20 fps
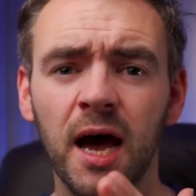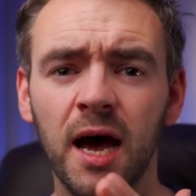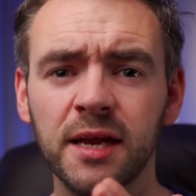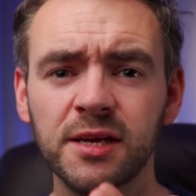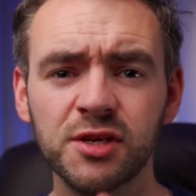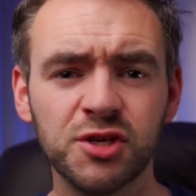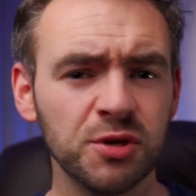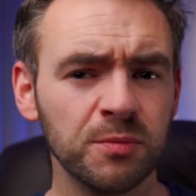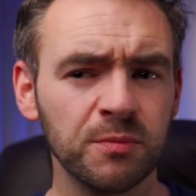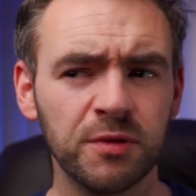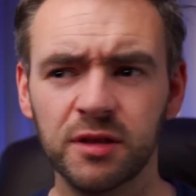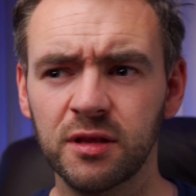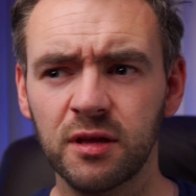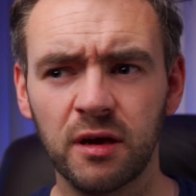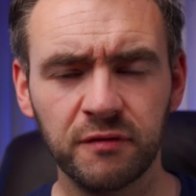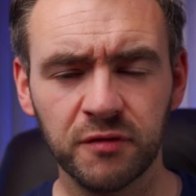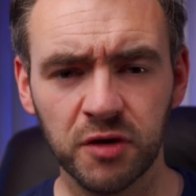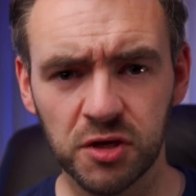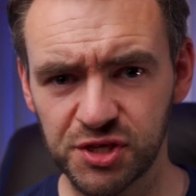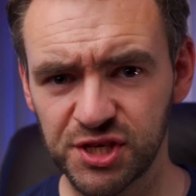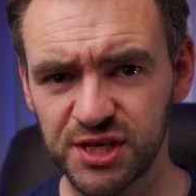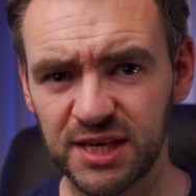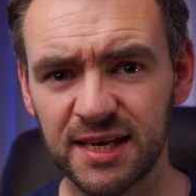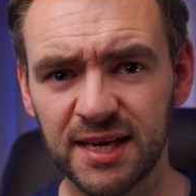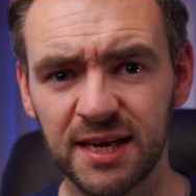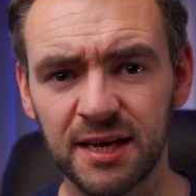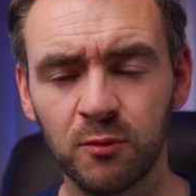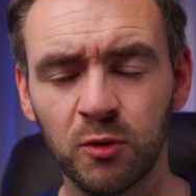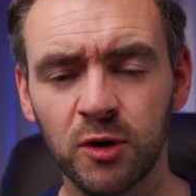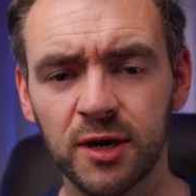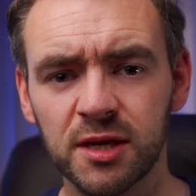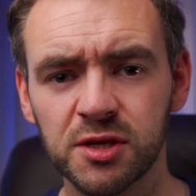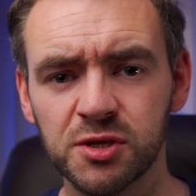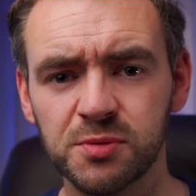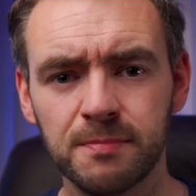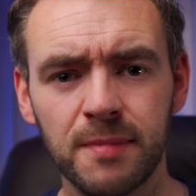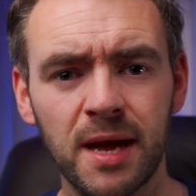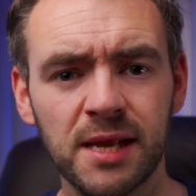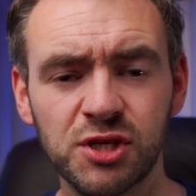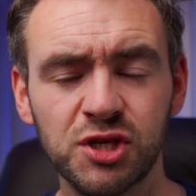and is something that I've not seen anyone
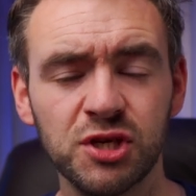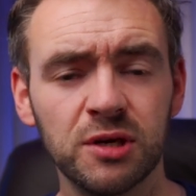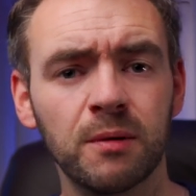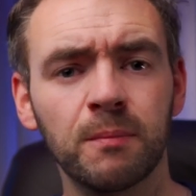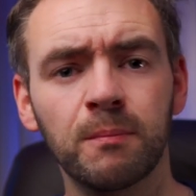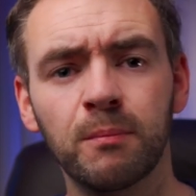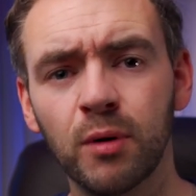else mention.